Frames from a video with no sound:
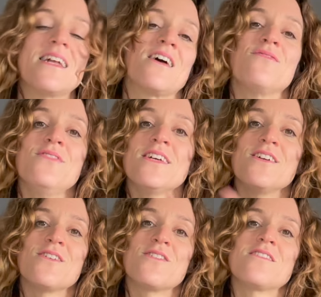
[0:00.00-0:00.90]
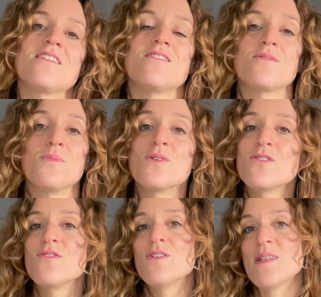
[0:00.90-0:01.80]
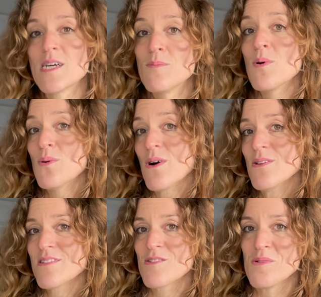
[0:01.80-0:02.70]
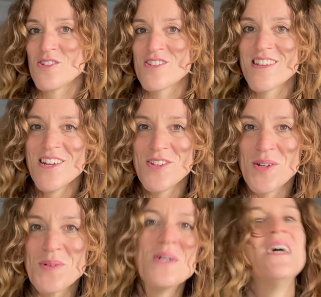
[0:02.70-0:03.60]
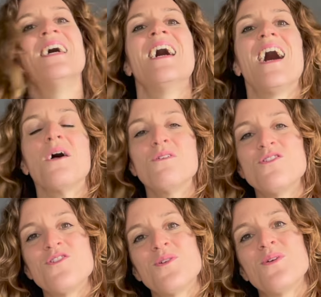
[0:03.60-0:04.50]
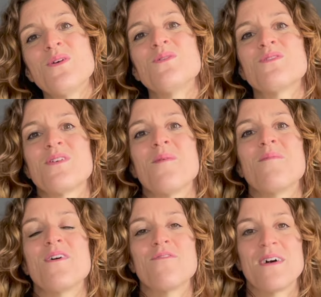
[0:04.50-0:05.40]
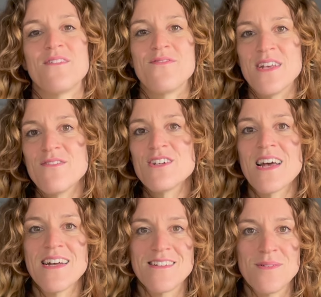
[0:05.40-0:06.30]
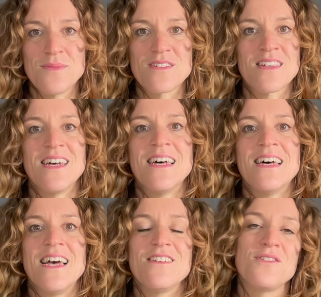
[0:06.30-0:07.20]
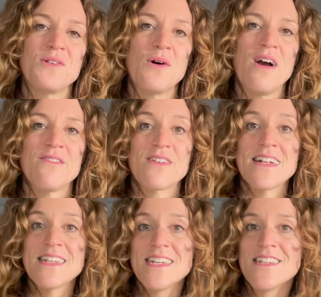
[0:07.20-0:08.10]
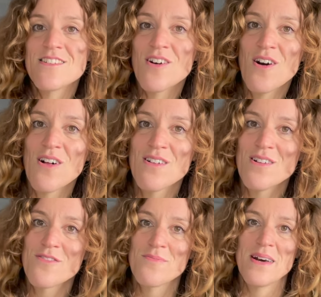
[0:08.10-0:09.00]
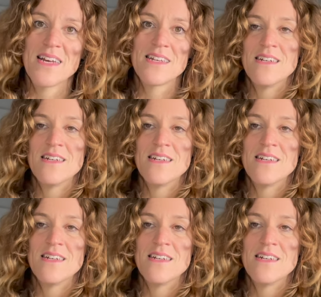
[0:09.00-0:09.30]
I figured, since most of you like brocante as much as I do, I would show you some of my favorite items. As you know, I've cleaned all of my